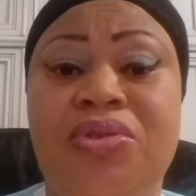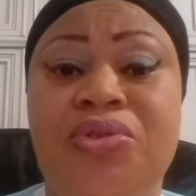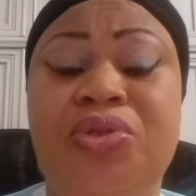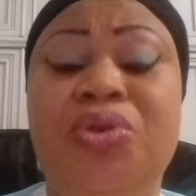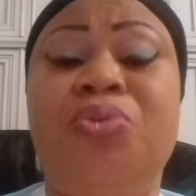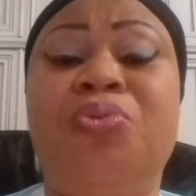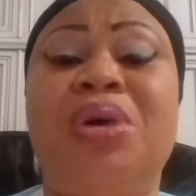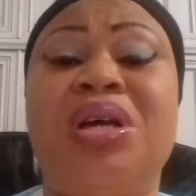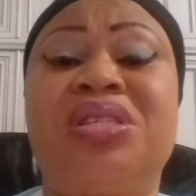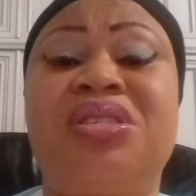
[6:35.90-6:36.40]

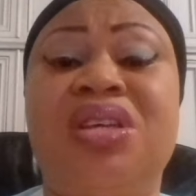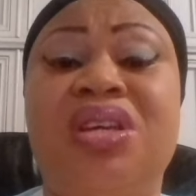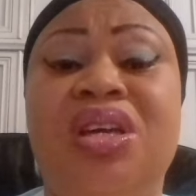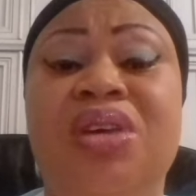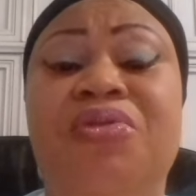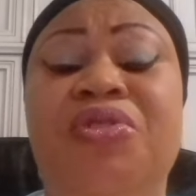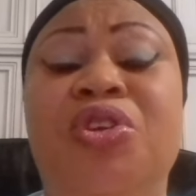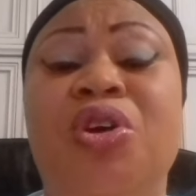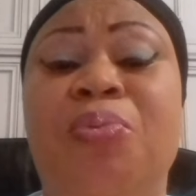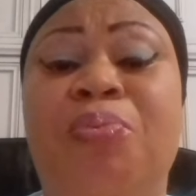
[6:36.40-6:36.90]
You were still
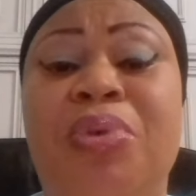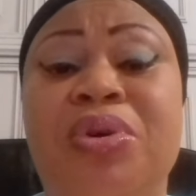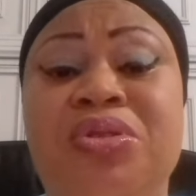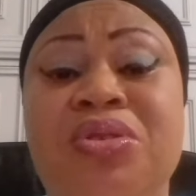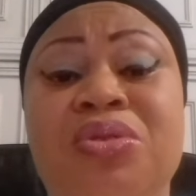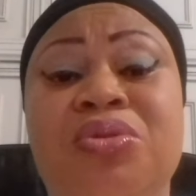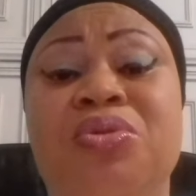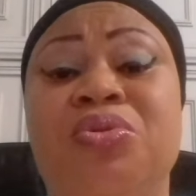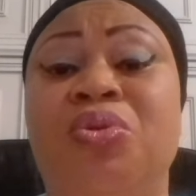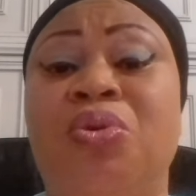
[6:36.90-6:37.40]
given the
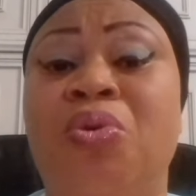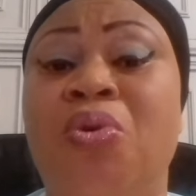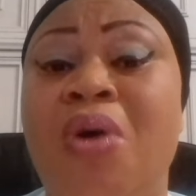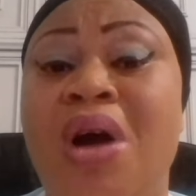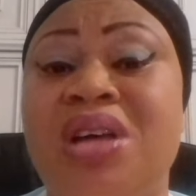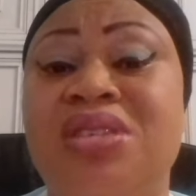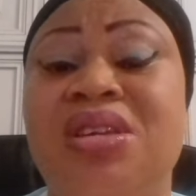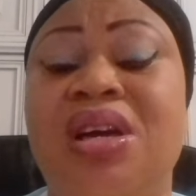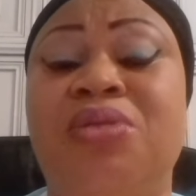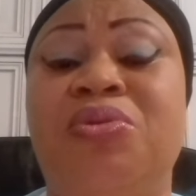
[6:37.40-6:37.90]
opportunity to go
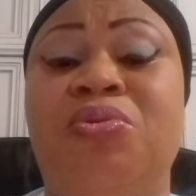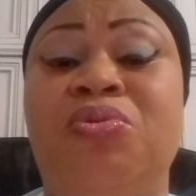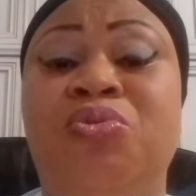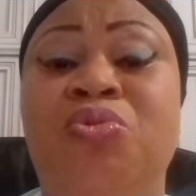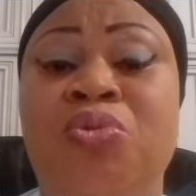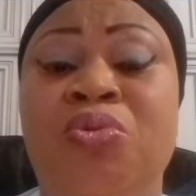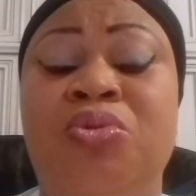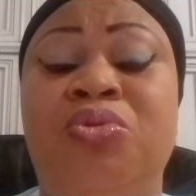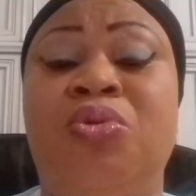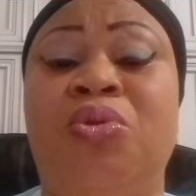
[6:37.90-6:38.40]
outside to
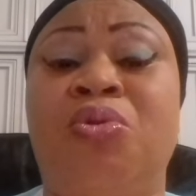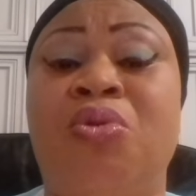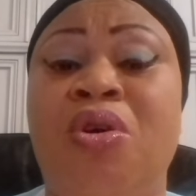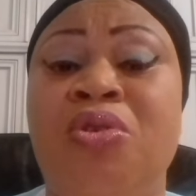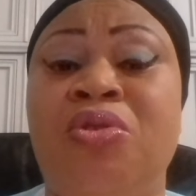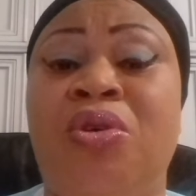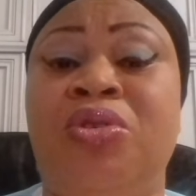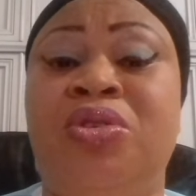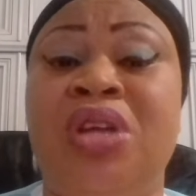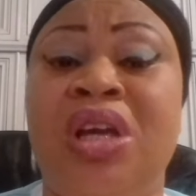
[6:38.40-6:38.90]

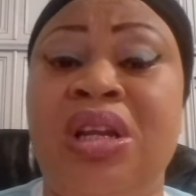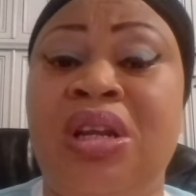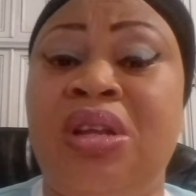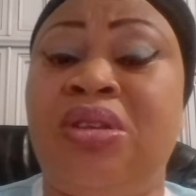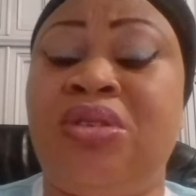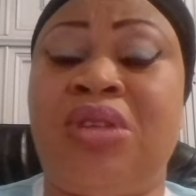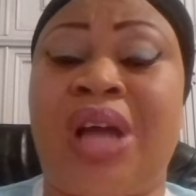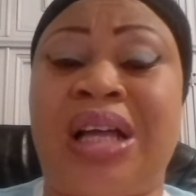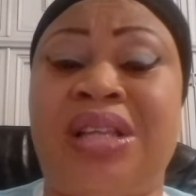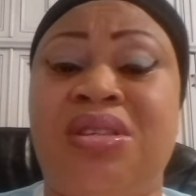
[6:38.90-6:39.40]
run your
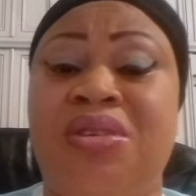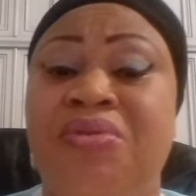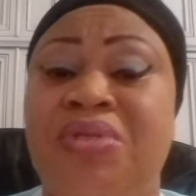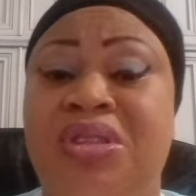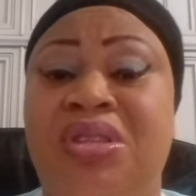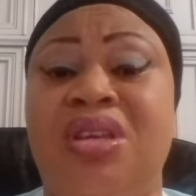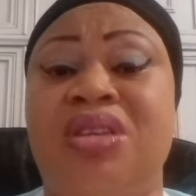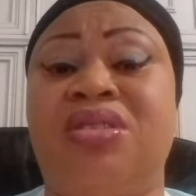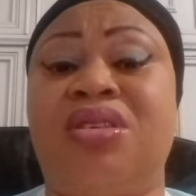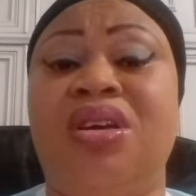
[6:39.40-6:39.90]
daily
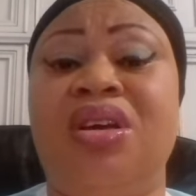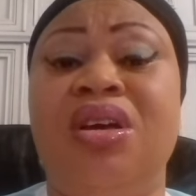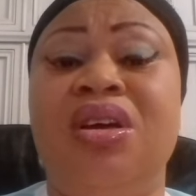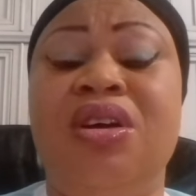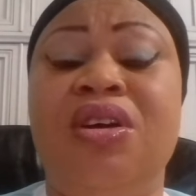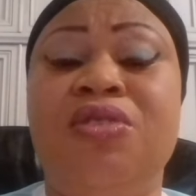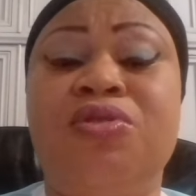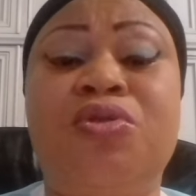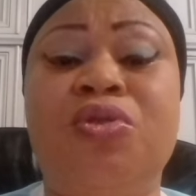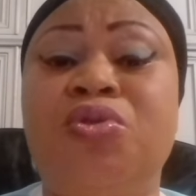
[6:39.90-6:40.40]
activities,
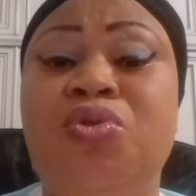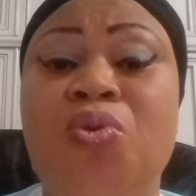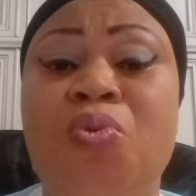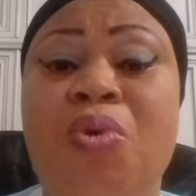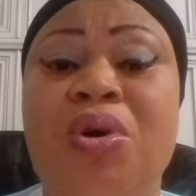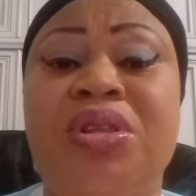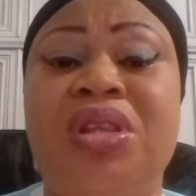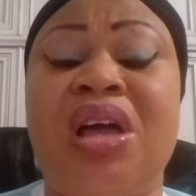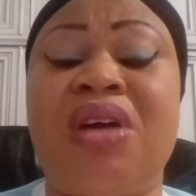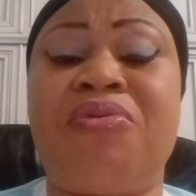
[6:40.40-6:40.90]
to do
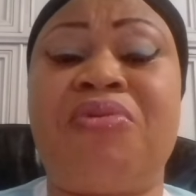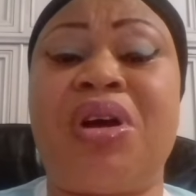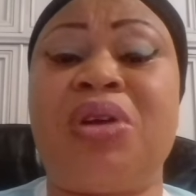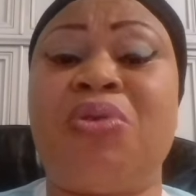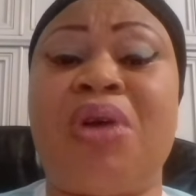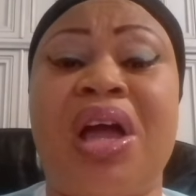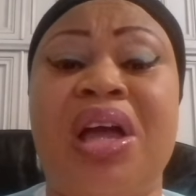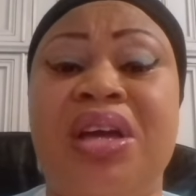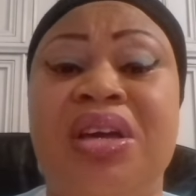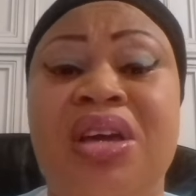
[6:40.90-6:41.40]
whatever
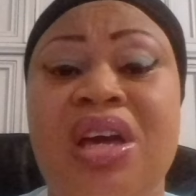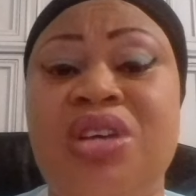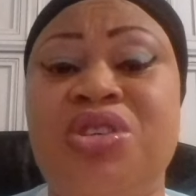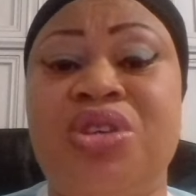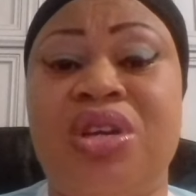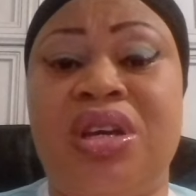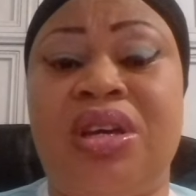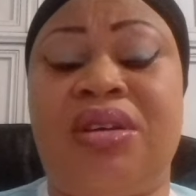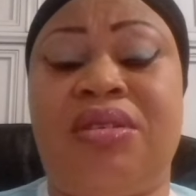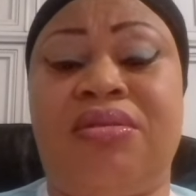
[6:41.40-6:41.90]
you are
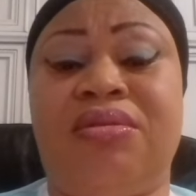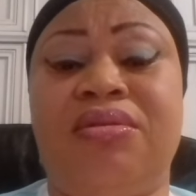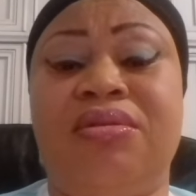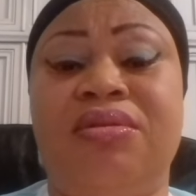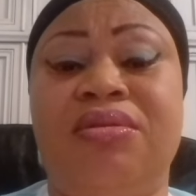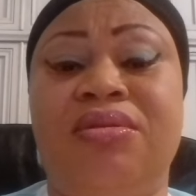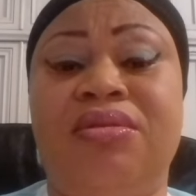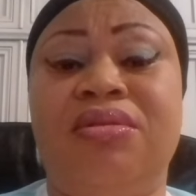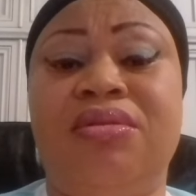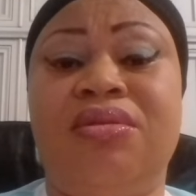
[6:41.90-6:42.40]
engaged in.
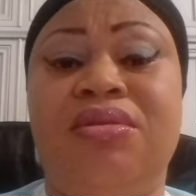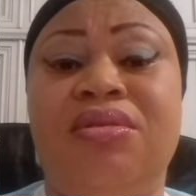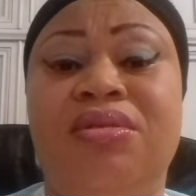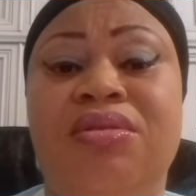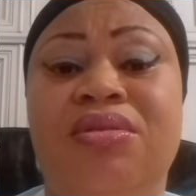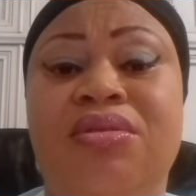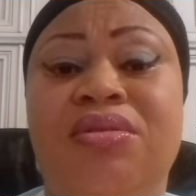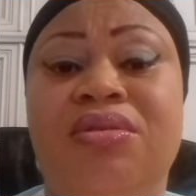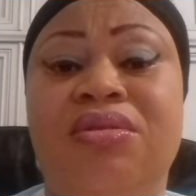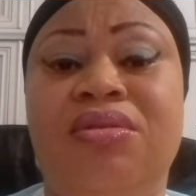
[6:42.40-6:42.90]

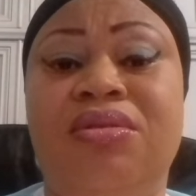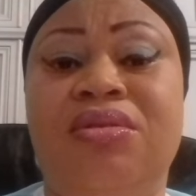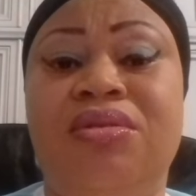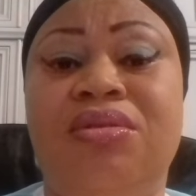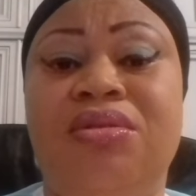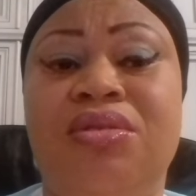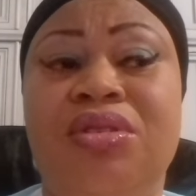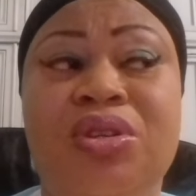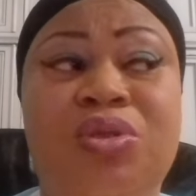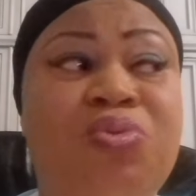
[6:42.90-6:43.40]

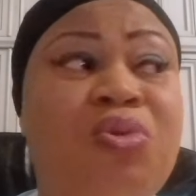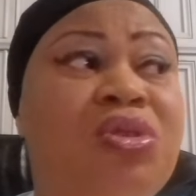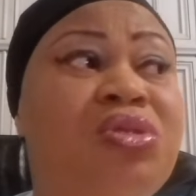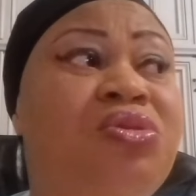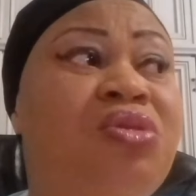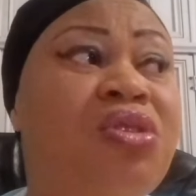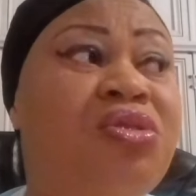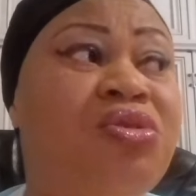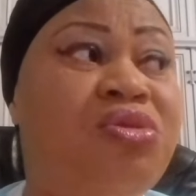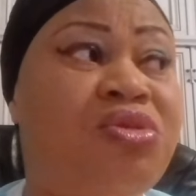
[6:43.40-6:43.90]
It
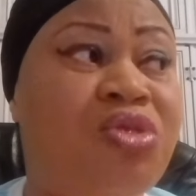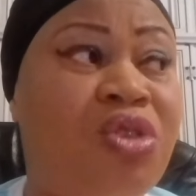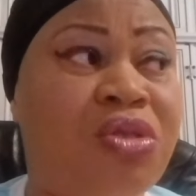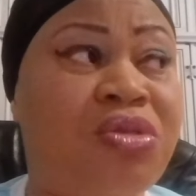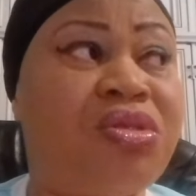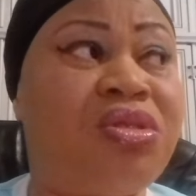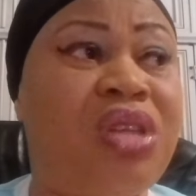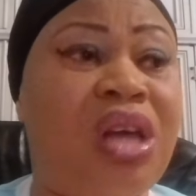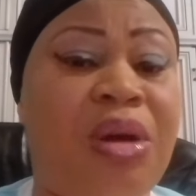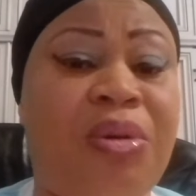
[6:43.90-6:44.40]
was not
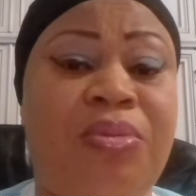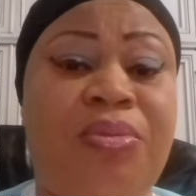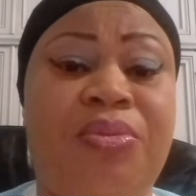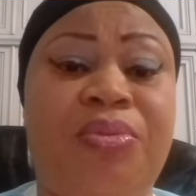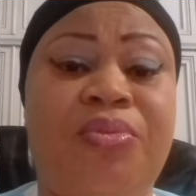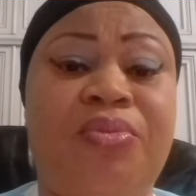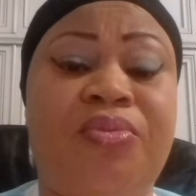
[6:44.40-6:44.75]
shut down.